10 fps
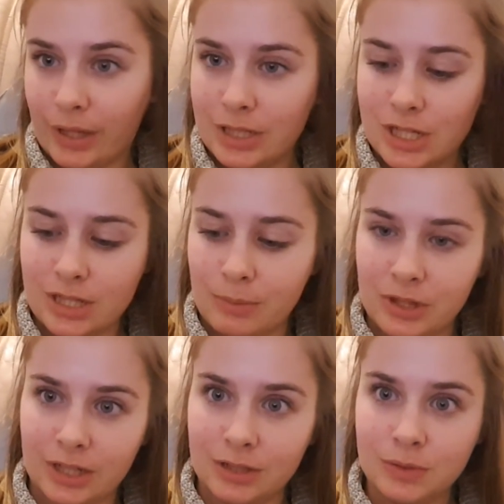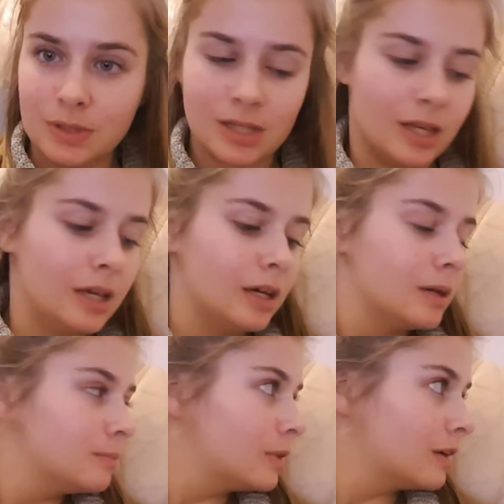she's done with the cuddles.
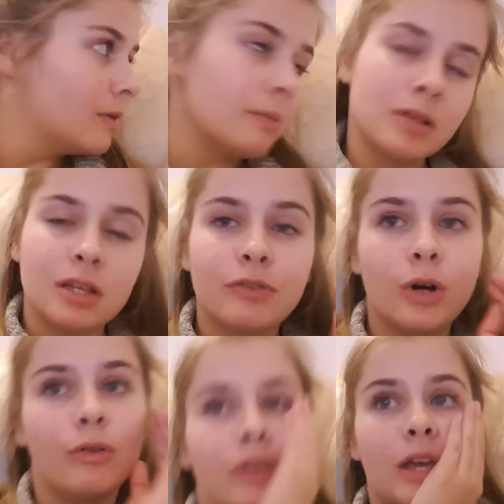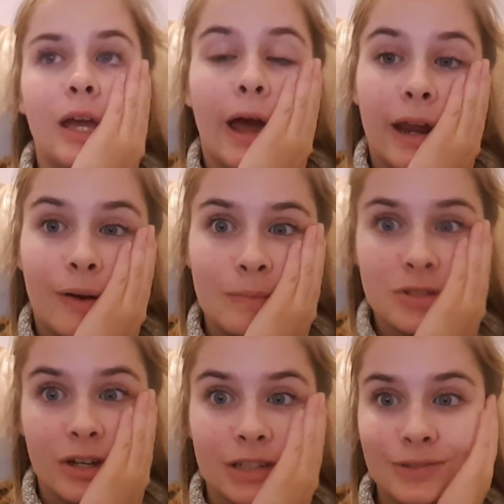I made myself a coffee and now I'm
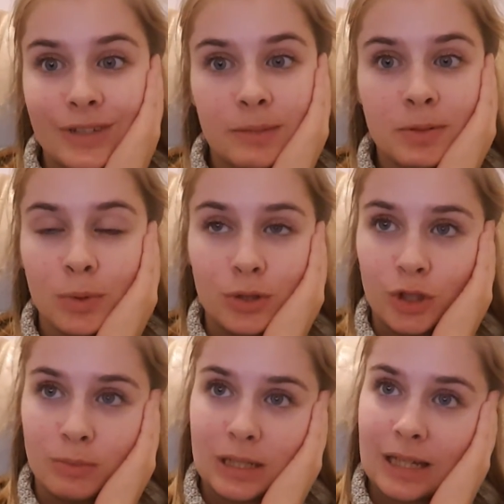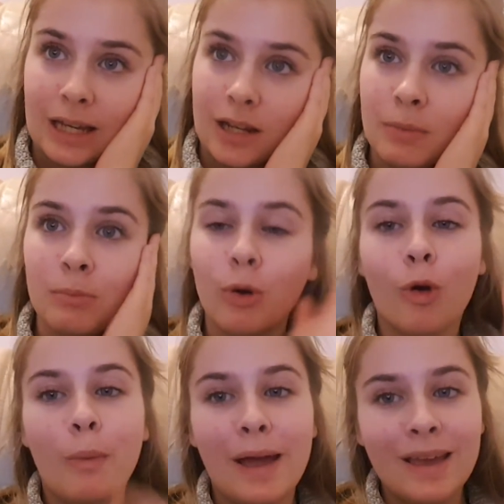starting to feel a bit more human again, a bit more
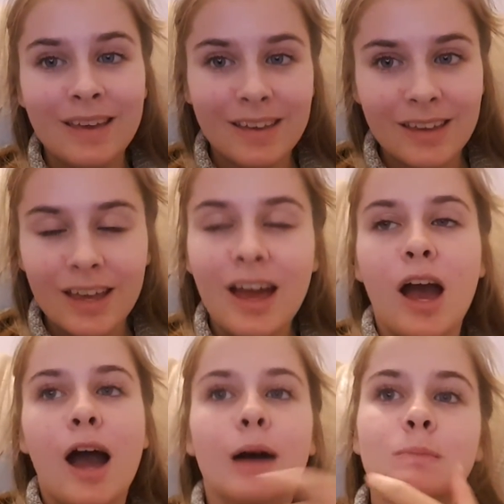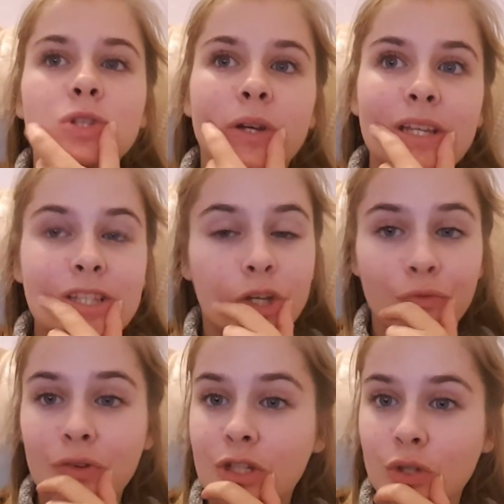awake. So I need to go
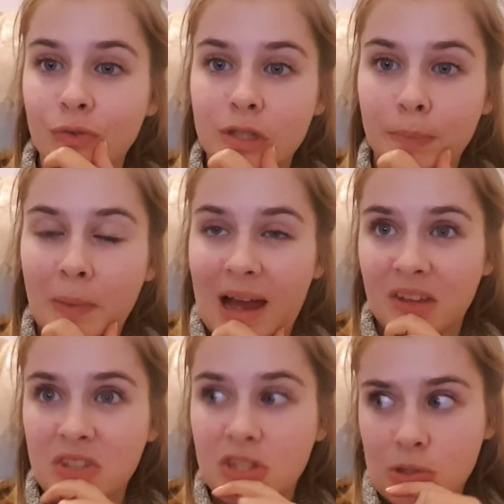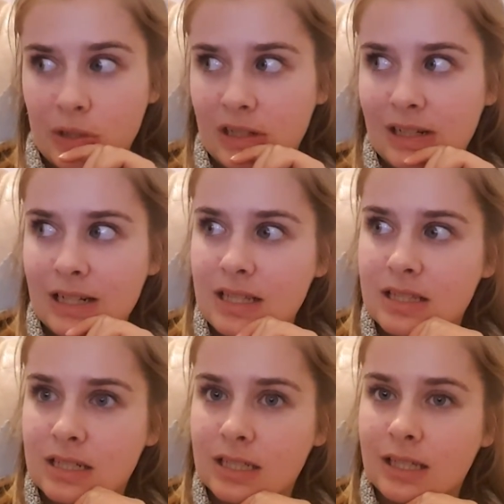and finish off some maths so I can at
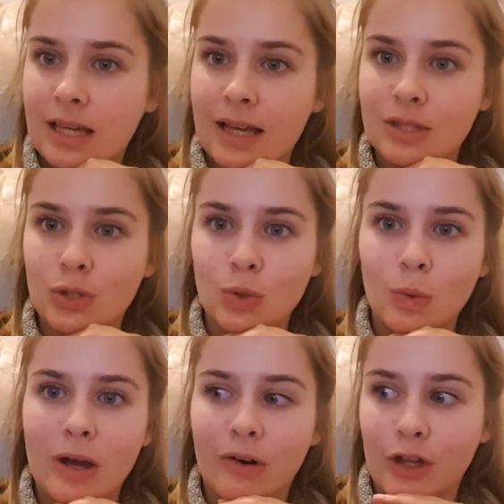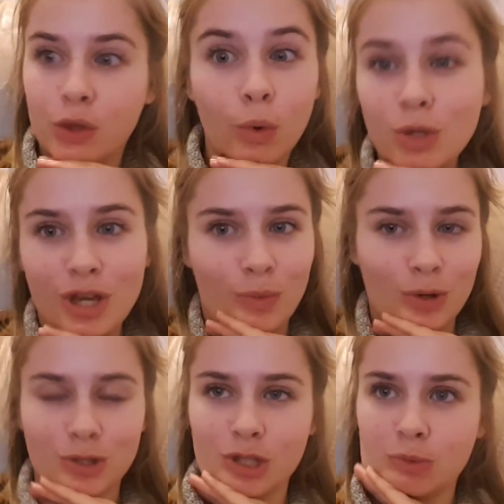least get to where I thought I
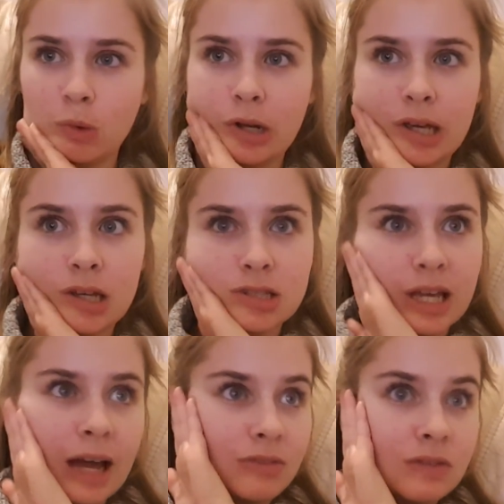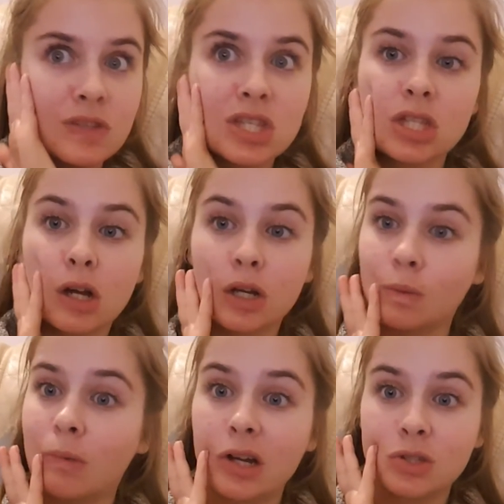was this morning because I haven't even started on
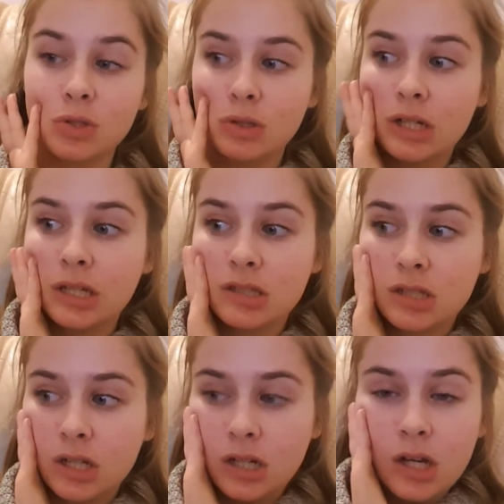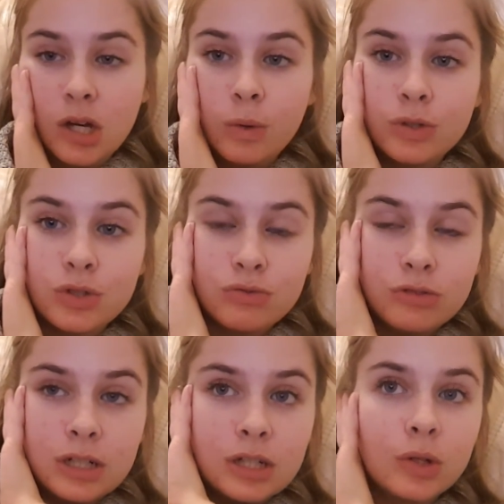my to-do list, which is
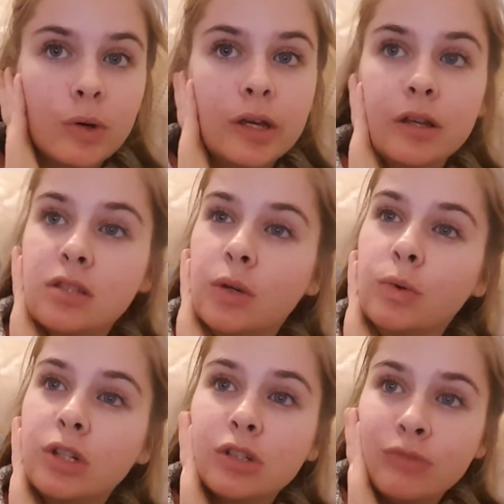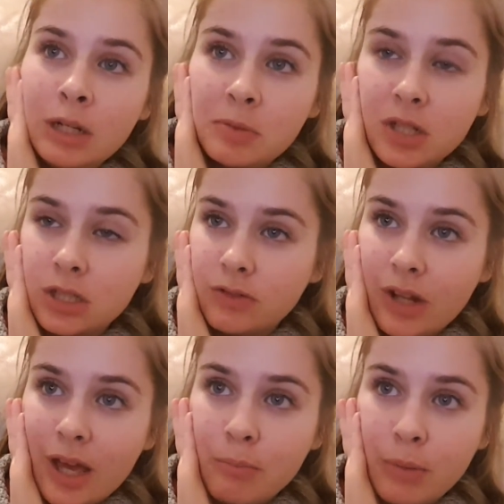really annoying because I wanted a really productive
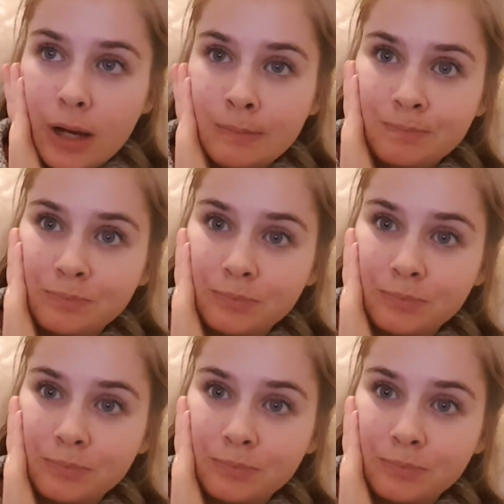day, but